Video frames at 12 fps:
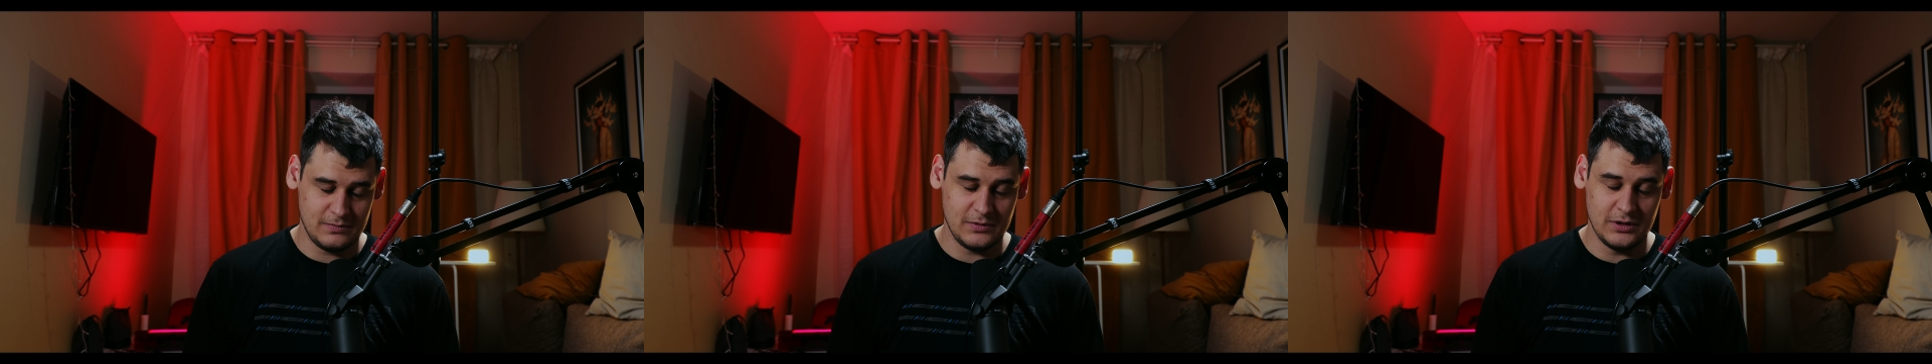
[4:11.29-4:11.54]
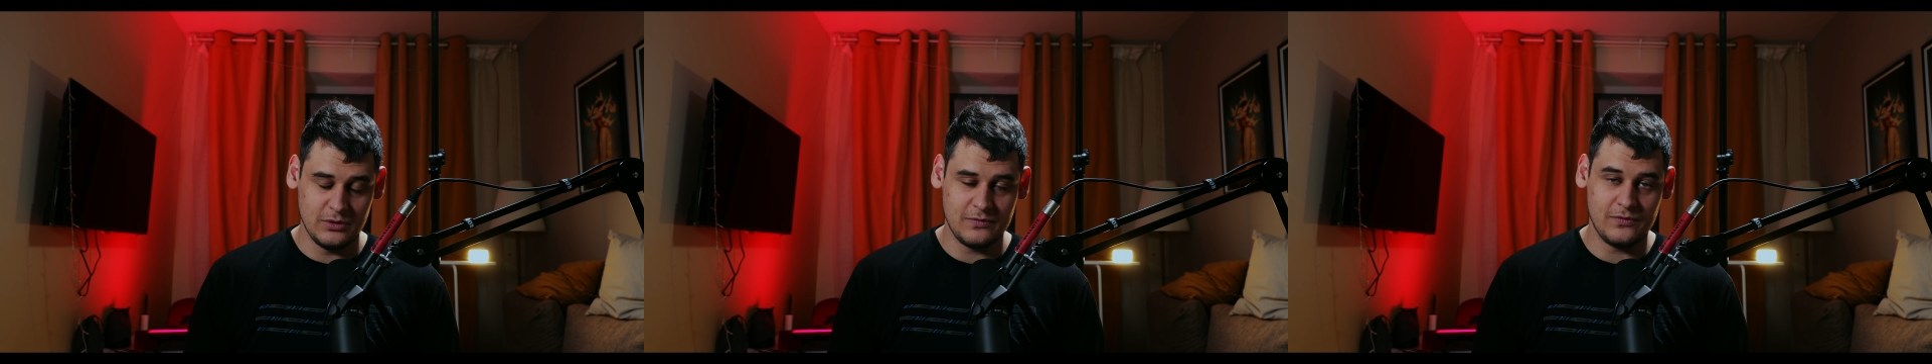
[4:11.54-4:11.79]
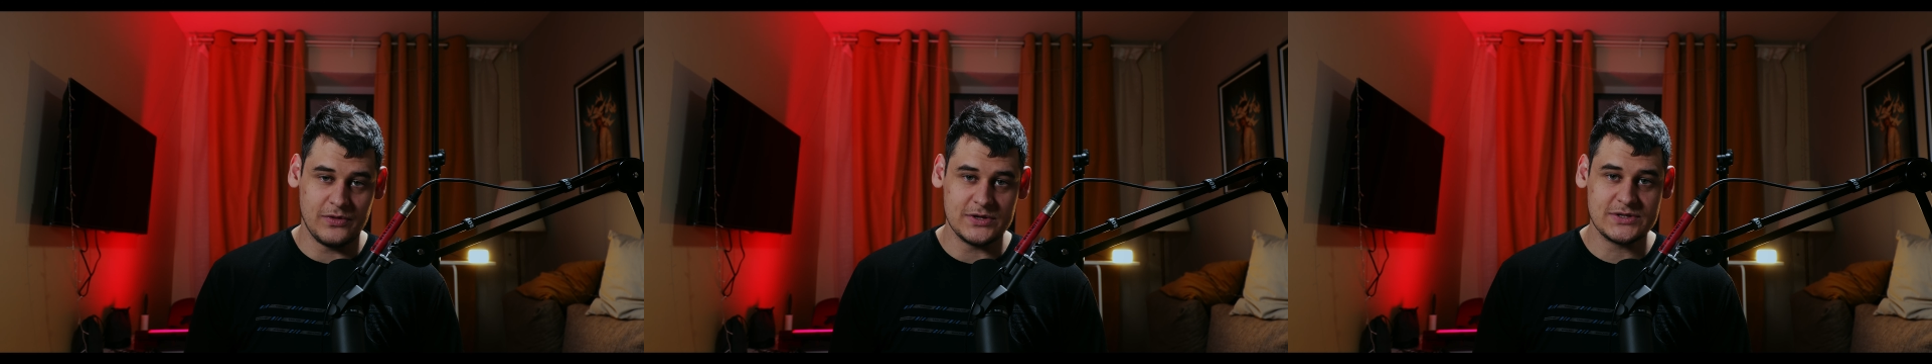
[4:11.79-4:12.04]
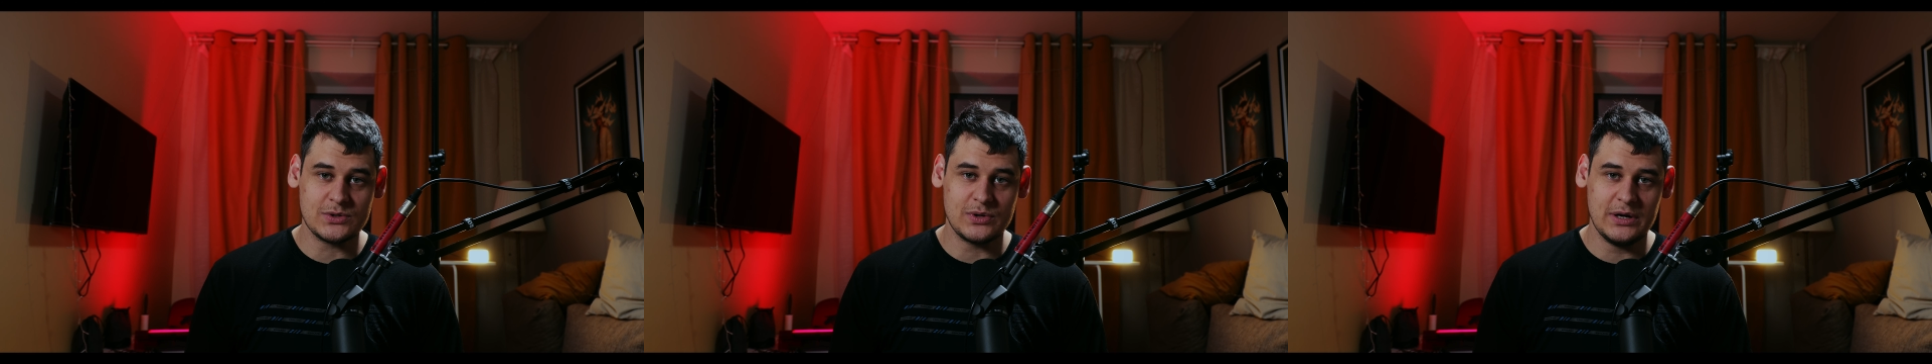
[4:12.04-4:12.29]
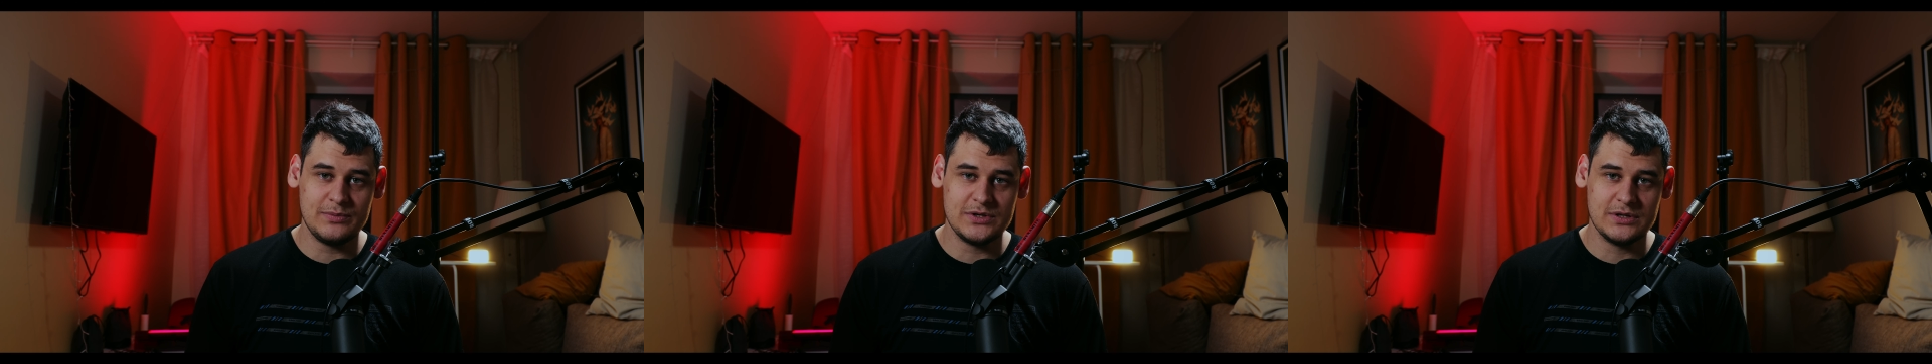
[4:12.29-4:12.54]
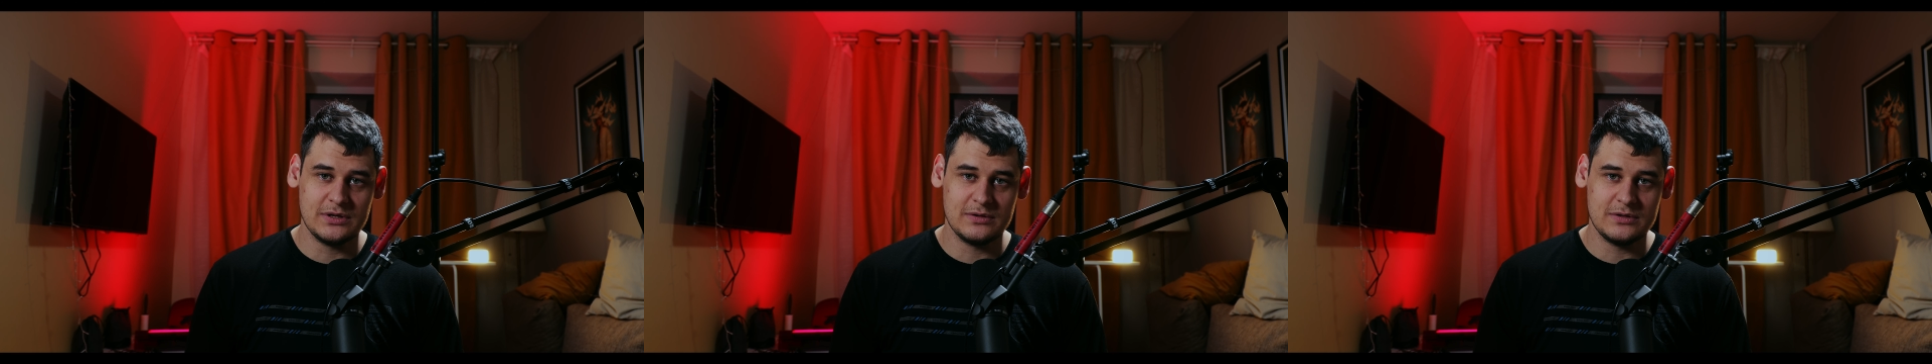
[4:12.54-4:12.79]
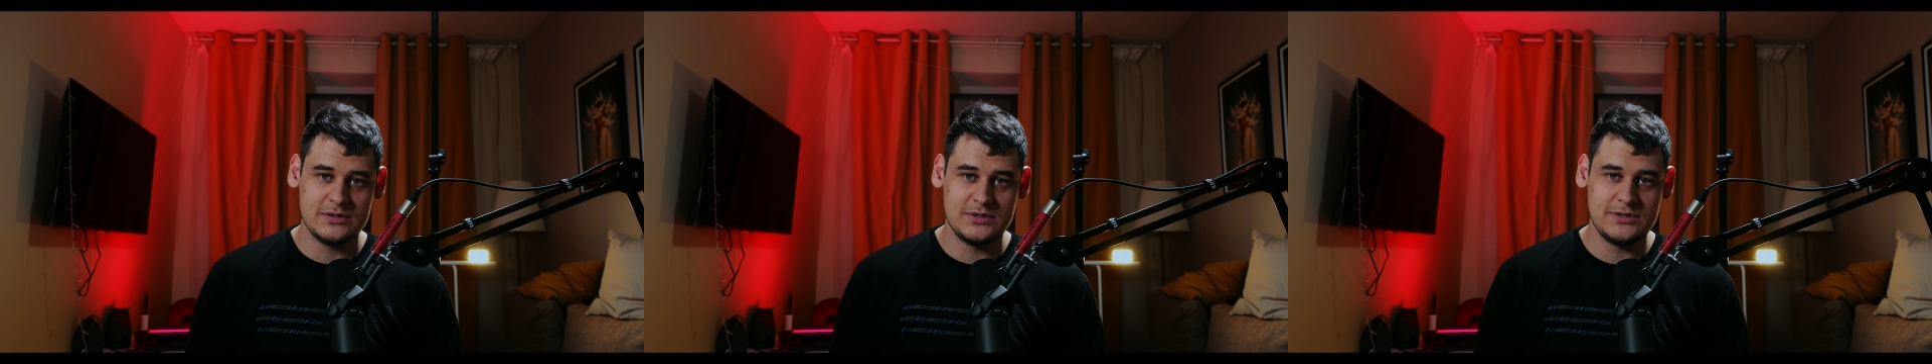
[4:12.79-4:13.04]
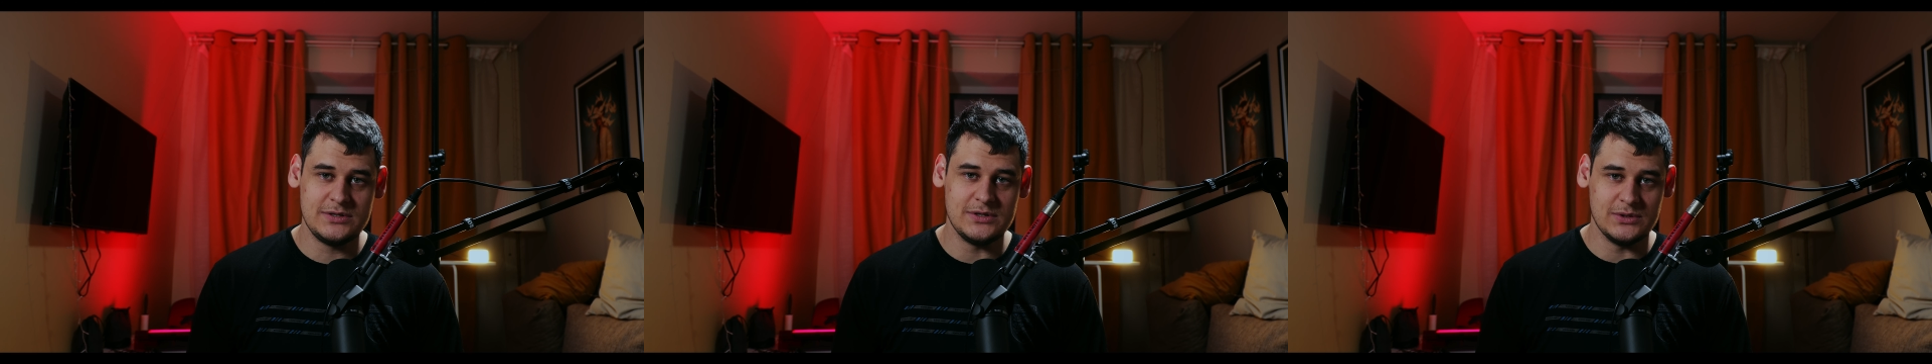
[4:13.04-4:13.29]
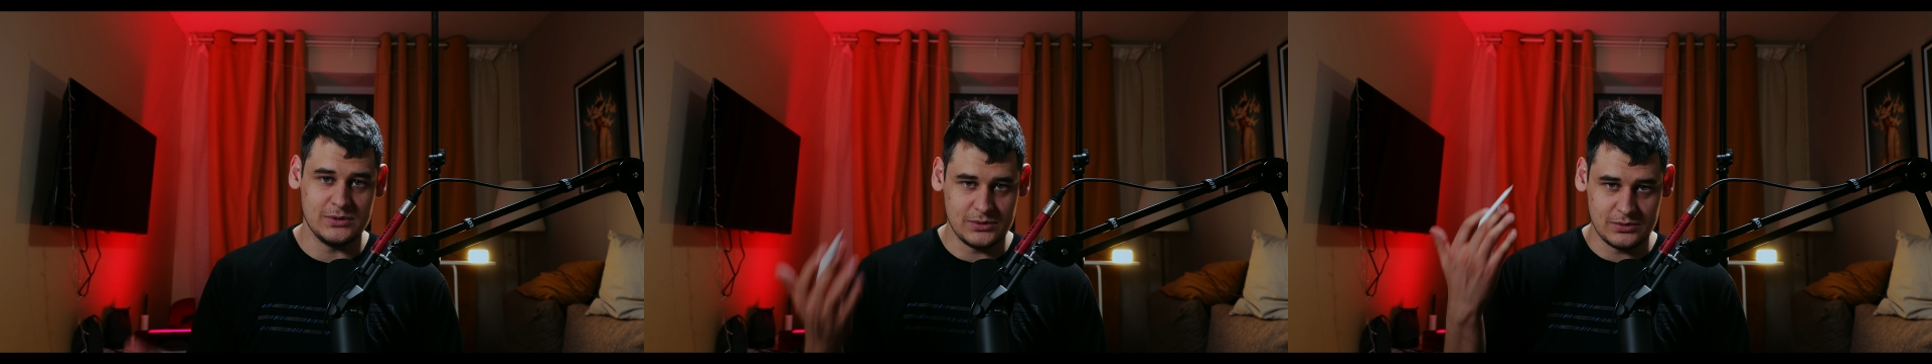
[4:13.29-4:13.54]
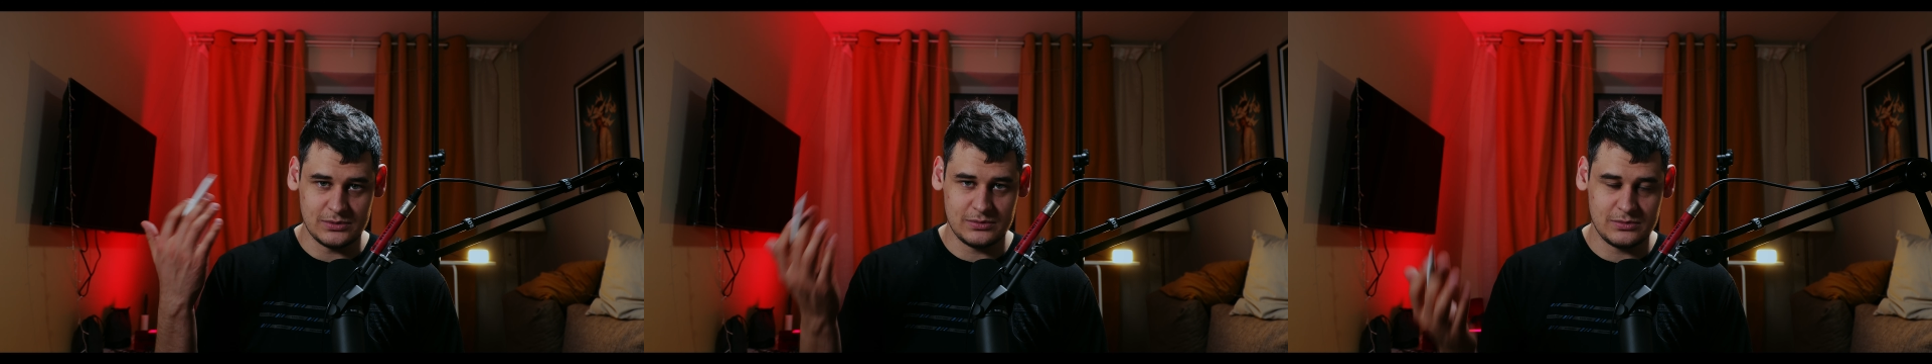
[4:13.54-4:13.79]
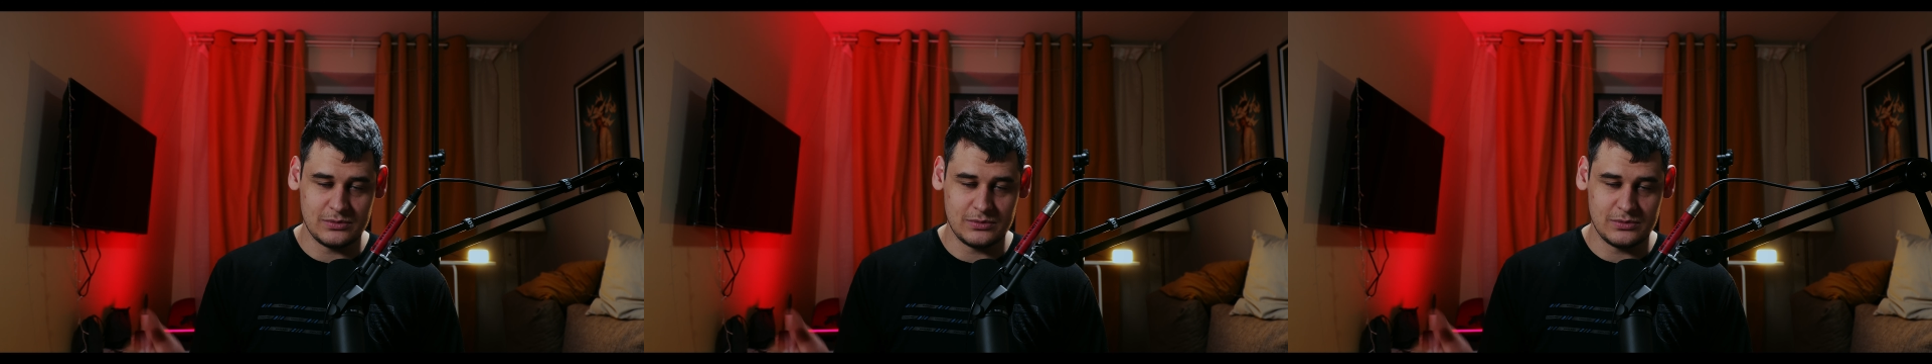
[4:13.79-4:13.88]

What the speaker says: look for the script, to